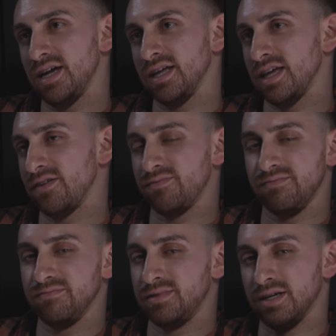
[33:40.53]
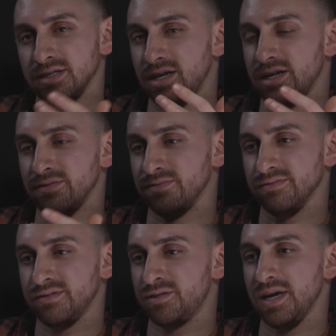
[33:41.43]
and they've done a ton of
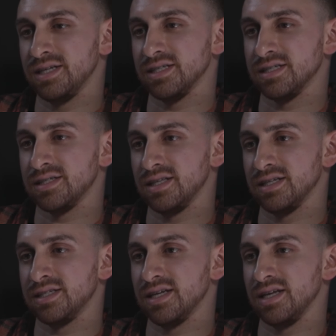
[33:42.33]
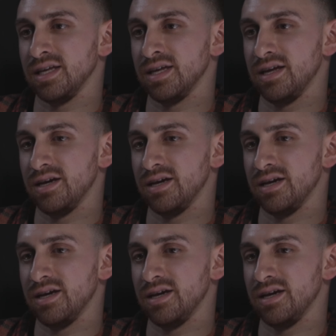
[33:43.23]
spaces in the city.